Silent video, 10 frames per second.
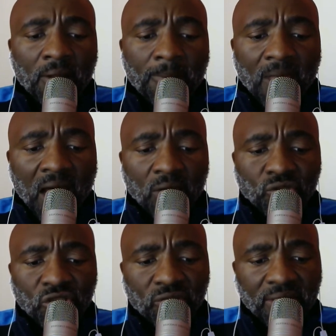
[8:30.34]
How
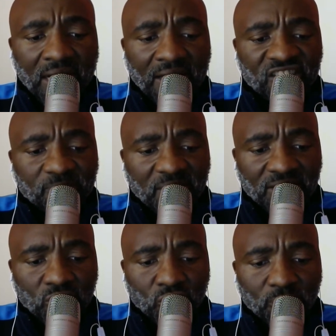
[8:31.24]
children are
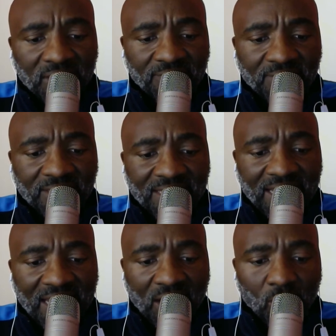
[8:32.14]
expected to believe that their
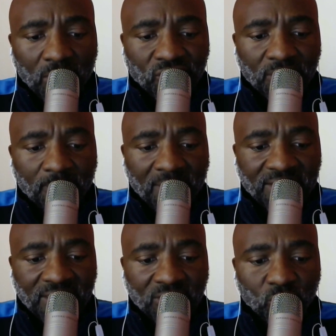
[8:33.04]
language
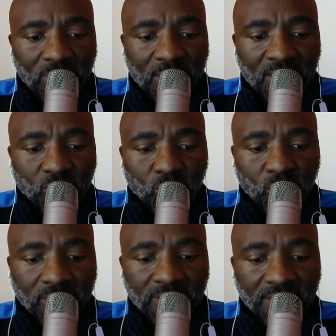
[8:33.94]
matters when they do
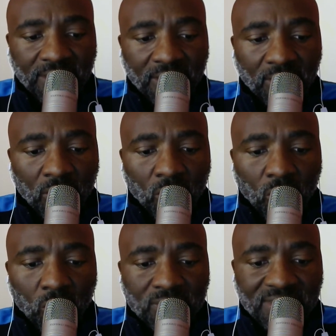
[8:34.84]
not hear
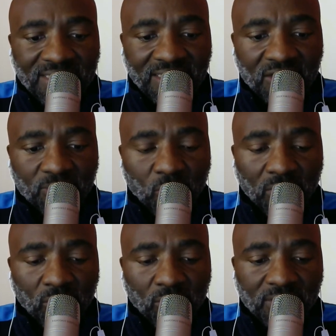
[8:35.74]
or see it
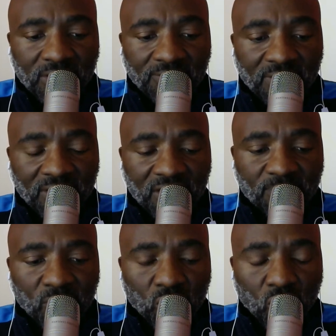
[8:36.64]
spoken on TV is
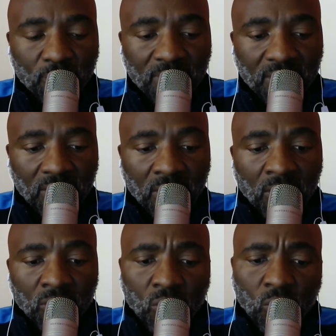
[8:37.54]
beyond me.
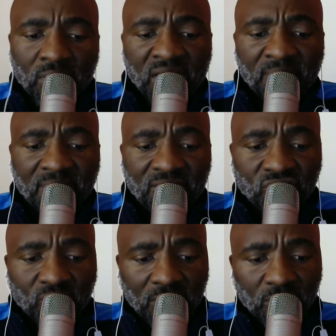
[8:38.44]
No wonder many
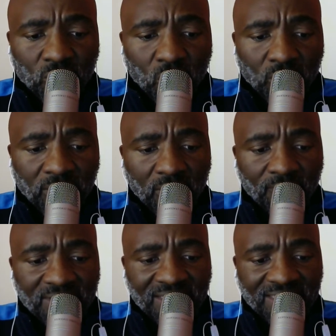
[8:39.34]
struggle to hold a
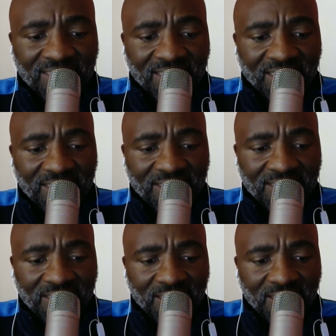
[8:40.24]
conversation in